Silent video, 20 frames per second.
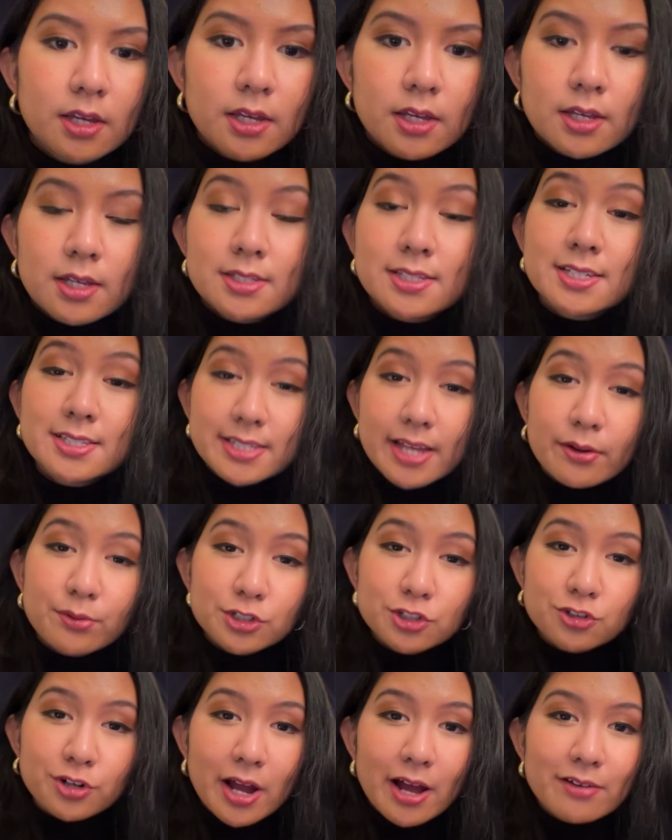Since I
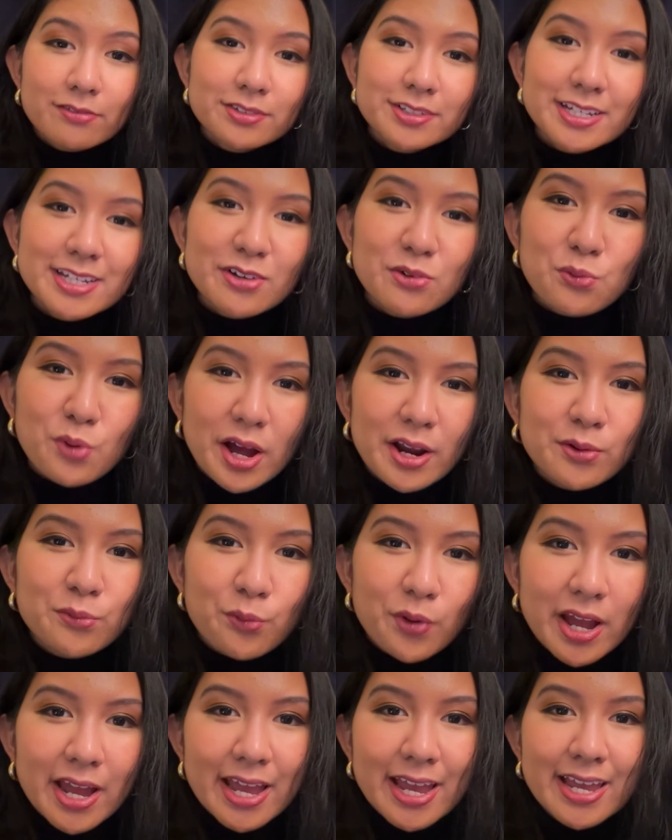was traveling one
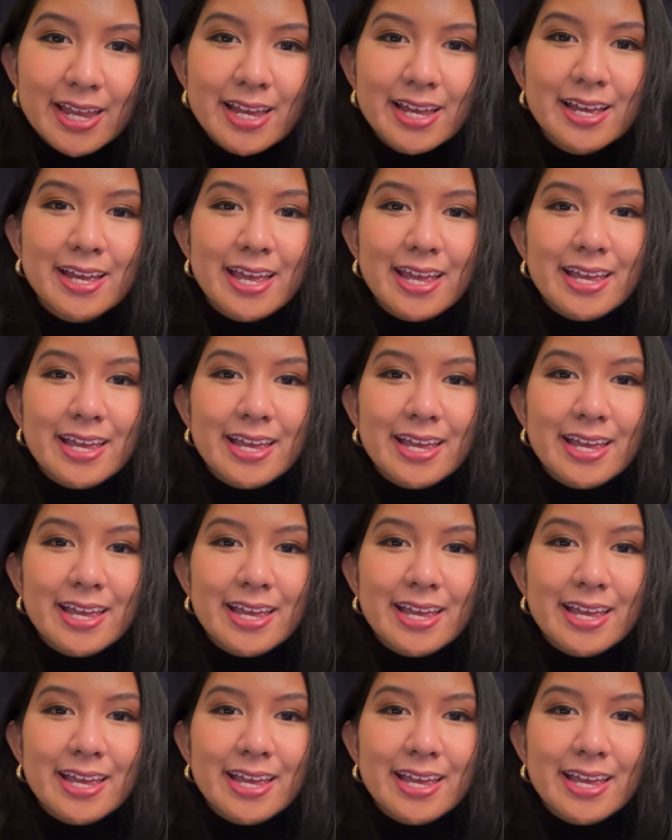way